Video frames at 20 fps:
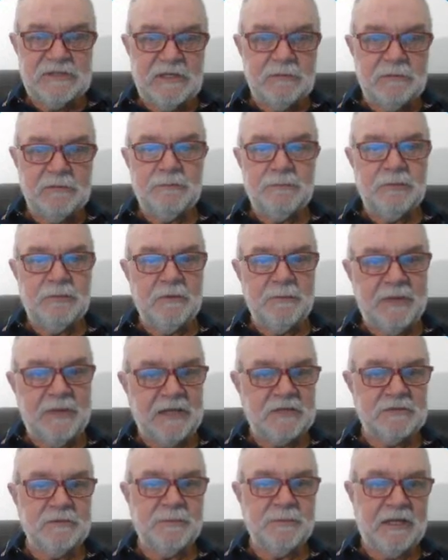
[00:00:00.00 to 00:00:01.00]
we'd pull it
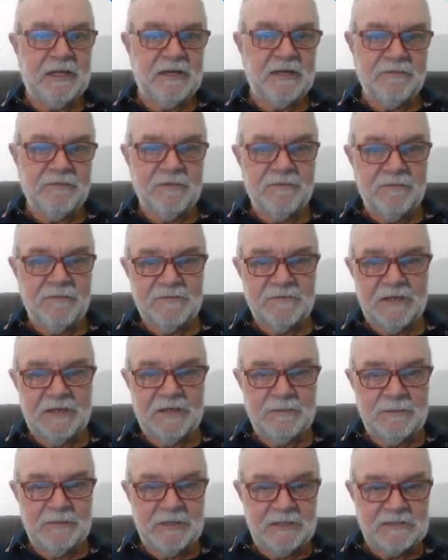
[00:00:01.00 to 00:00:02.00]
back to about every
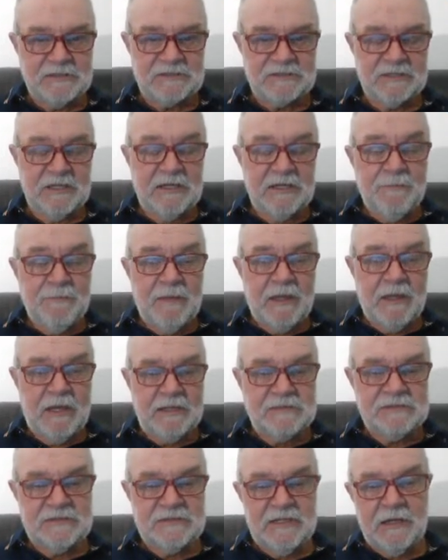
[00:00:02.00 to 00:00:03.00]
15 minutes.
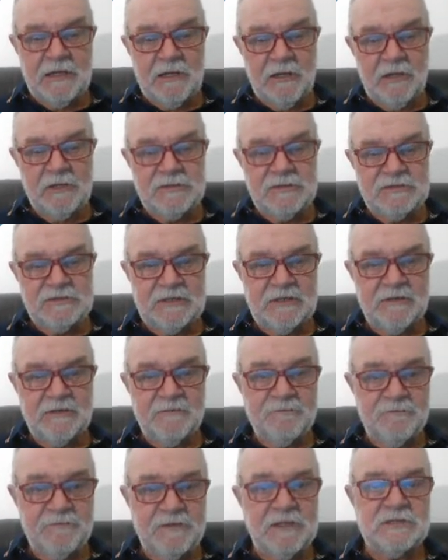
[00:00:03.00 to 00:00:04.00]
As they're closing the
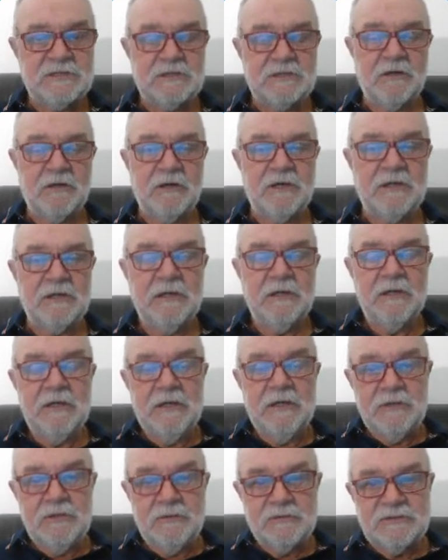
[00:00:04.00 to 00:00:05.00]
finish line,
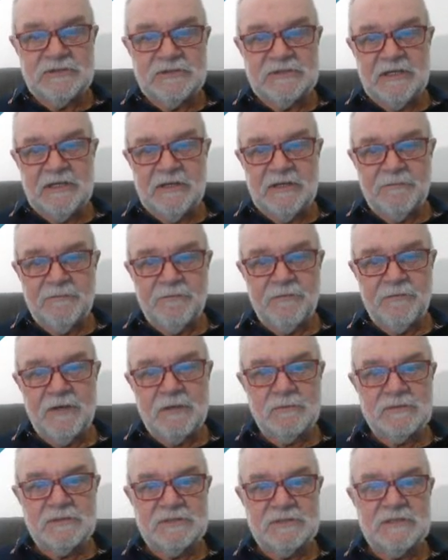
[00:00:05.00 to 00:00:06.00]
you'll see the
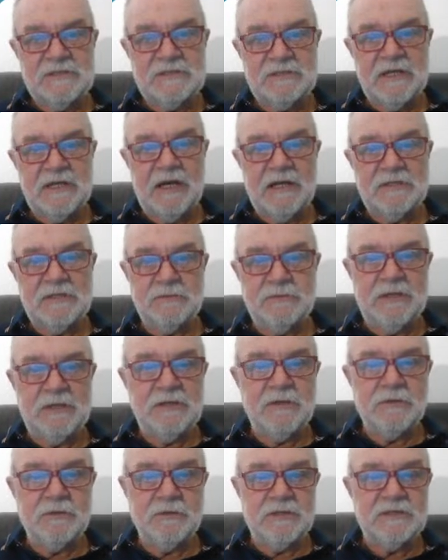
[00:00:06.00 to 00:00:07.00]
frequency start to
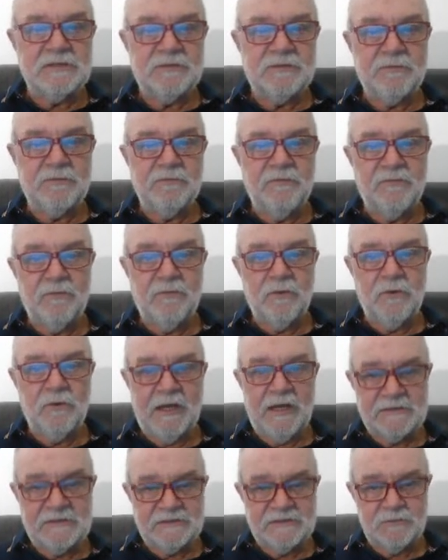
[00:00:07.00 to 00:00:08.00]
increase from 4
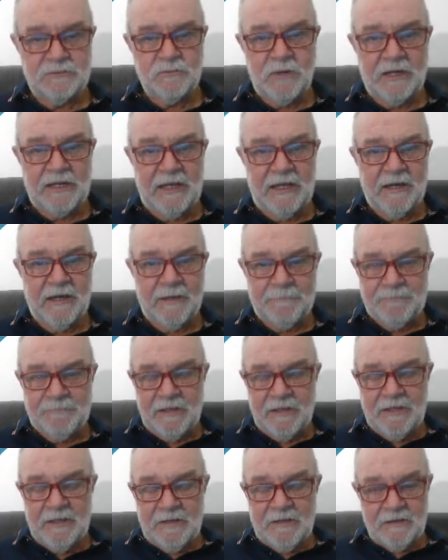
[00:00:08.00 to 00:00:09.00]
hours to 1 hour,
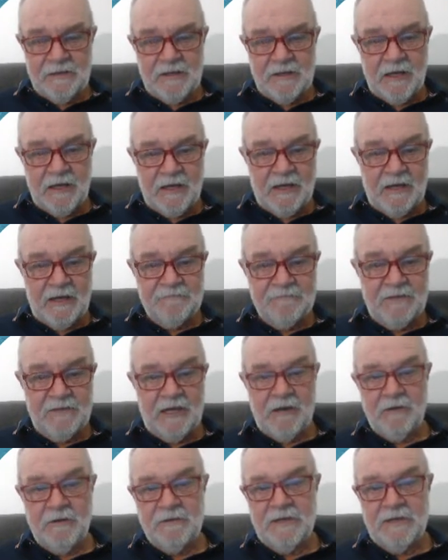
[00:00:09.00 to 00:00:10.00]
then a half
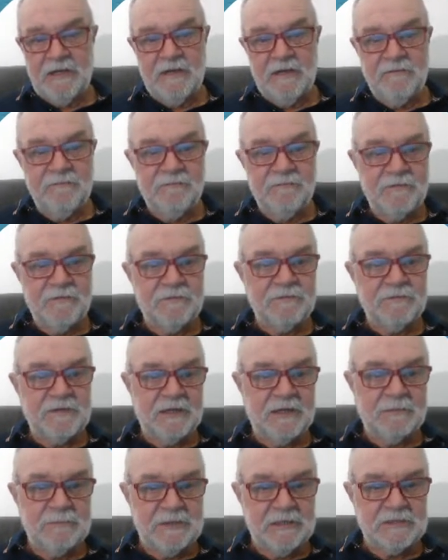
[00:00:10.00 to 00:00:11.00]
hour, and then even
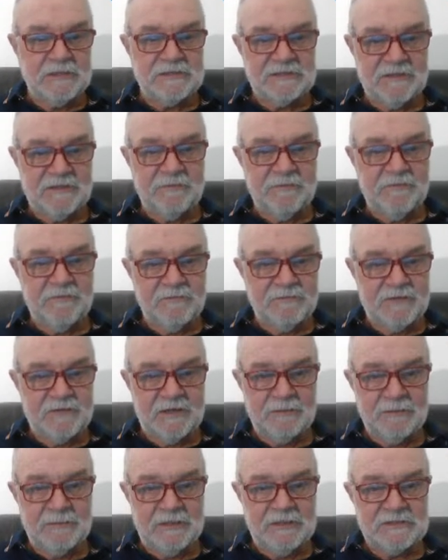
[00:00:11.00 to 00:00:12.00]
15 minutes, every
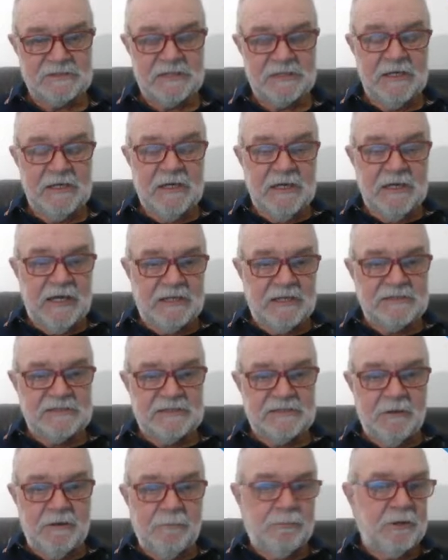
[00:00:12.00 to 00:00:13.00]
15 minutes, as
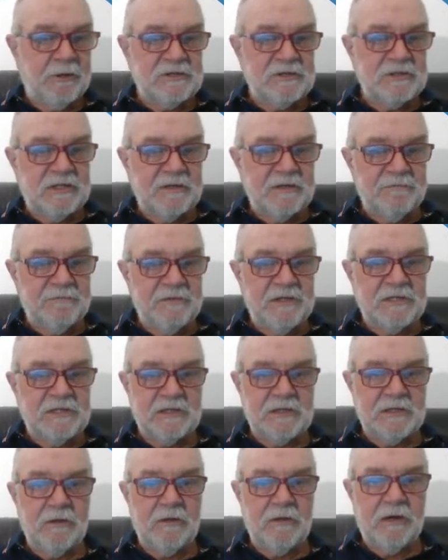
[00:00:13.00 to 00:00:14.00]
they're approaching the finish
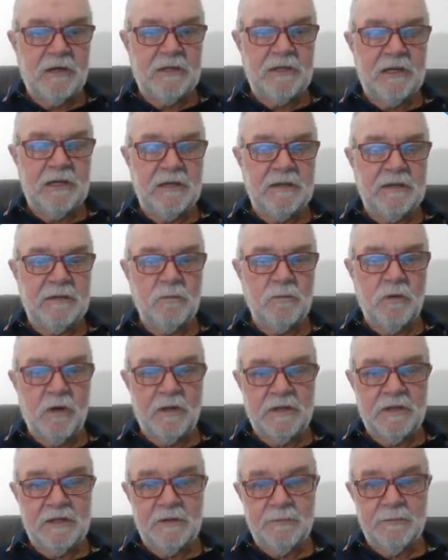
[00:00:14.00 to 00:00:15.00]
line, and then while
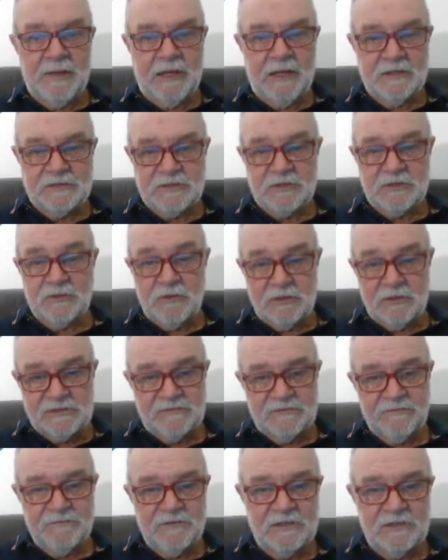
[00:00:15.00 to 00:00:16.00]
they're about to cross
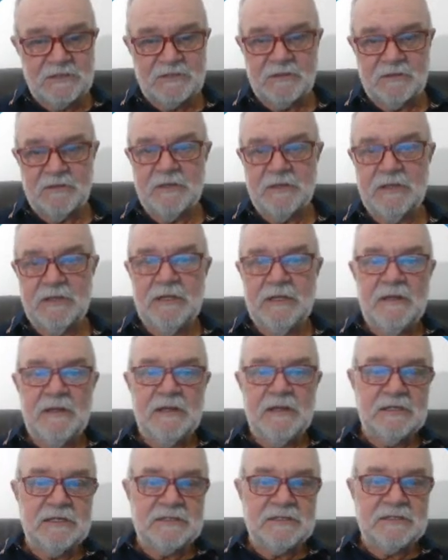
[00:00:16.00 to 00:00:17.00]
the finish line,
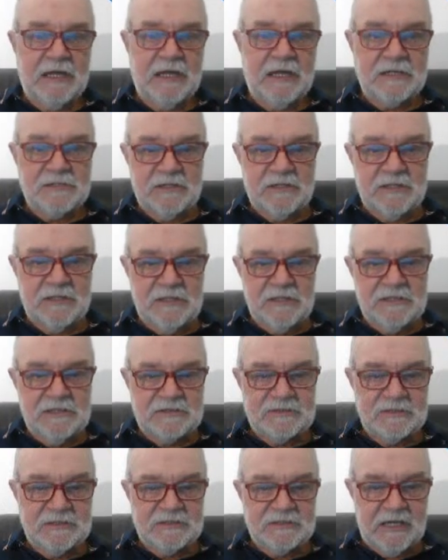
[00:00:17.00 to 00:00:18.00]
it's actually
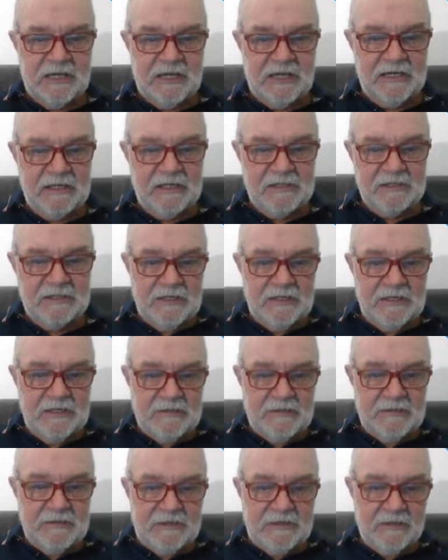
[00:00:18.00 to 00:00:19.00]
instantaneous.
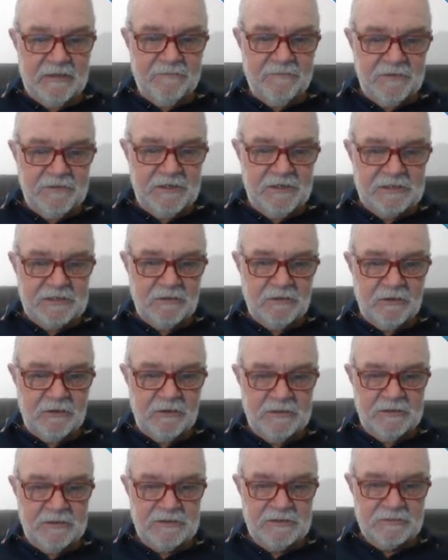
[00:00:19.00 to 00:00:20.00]
Now the finish
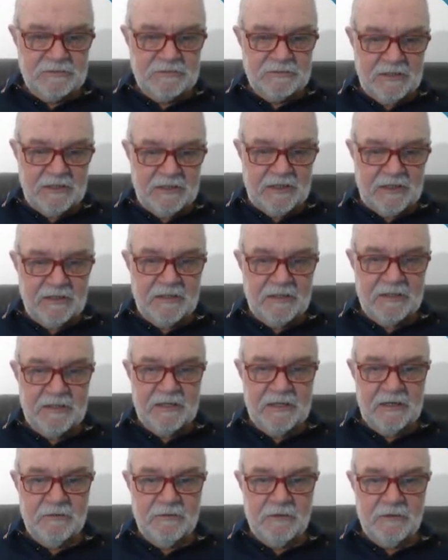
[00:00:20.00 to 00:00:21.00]
line is right down
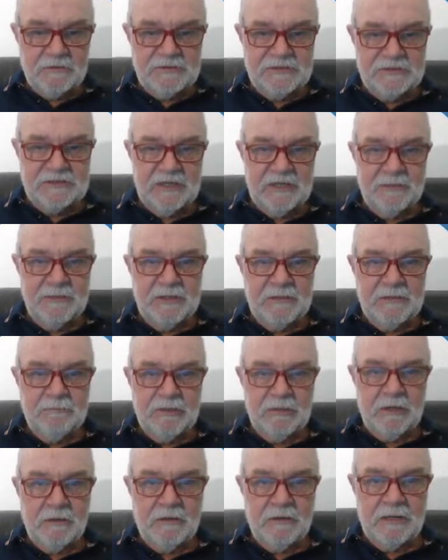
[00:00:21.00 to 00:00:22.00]
here. I'll just come in and
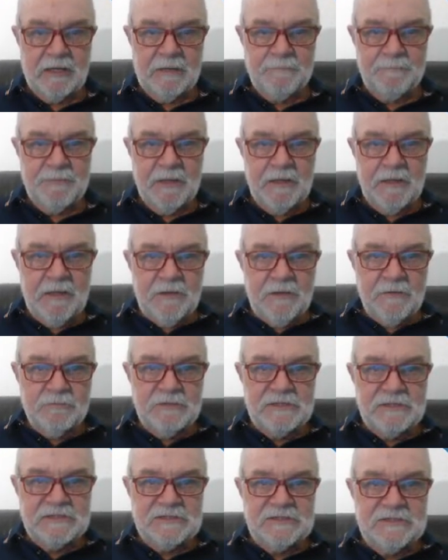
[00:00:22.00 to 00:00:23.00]
blow it up. The
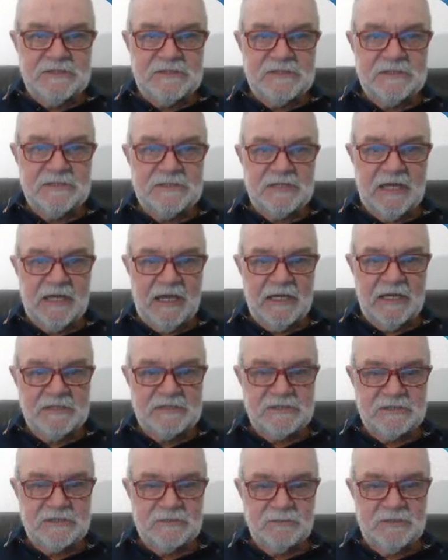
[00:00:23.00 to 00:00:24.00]
reason it's instantaneous
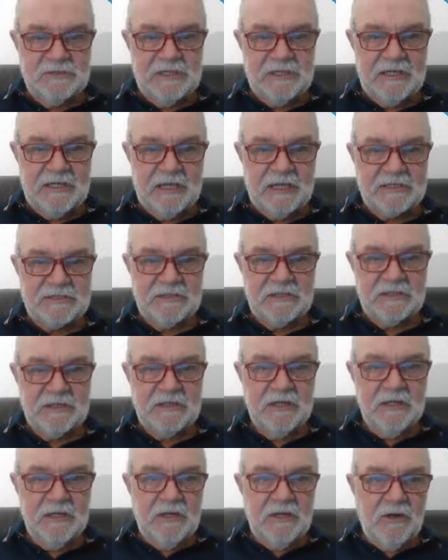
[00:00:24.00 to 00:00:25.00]
because we can actually,
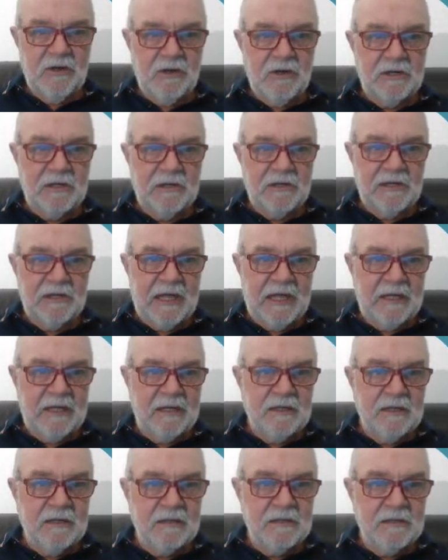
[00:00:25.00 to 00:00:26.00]
on a leg,
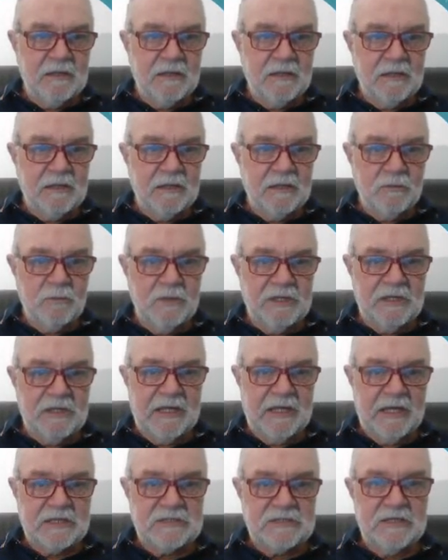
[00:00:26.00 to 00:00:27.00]
we can
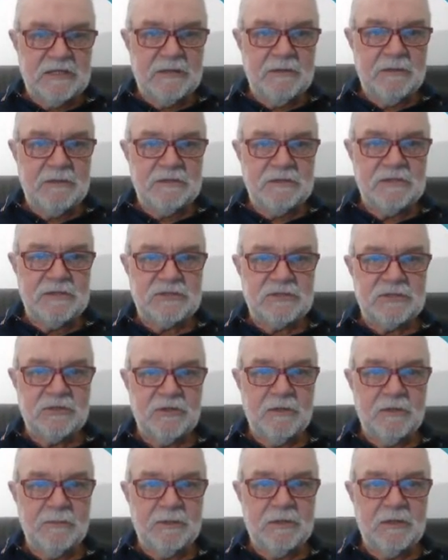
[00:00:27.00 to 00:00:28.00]
actually
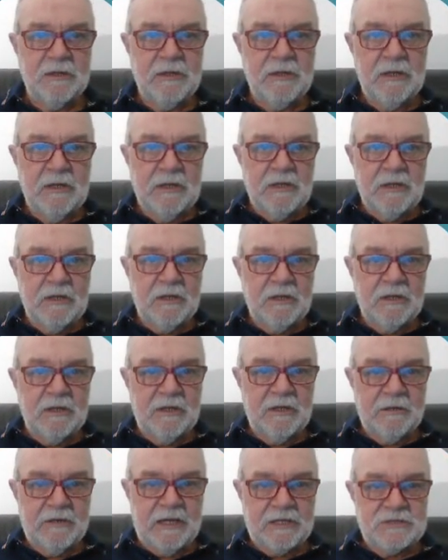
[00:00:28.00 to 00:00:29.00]
determine
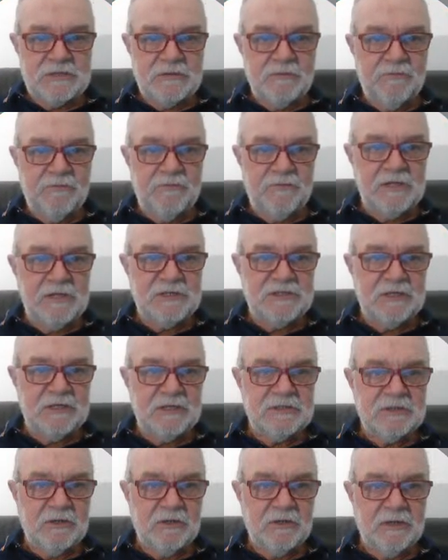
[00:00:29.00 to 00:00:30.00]
their actual finishing
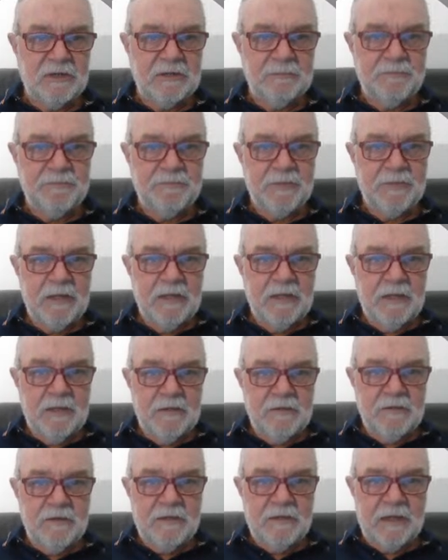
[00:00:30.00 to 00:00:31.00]
time
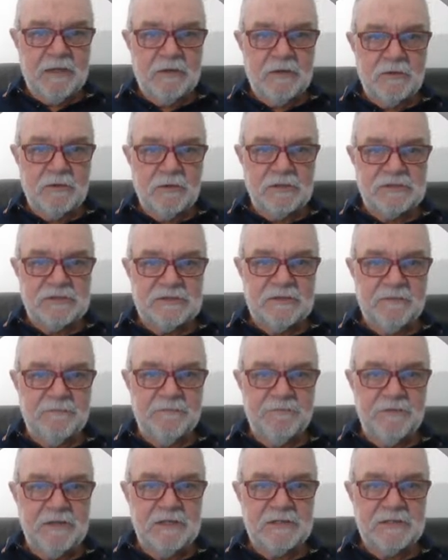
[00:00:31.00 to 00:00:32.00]
that they cross the finish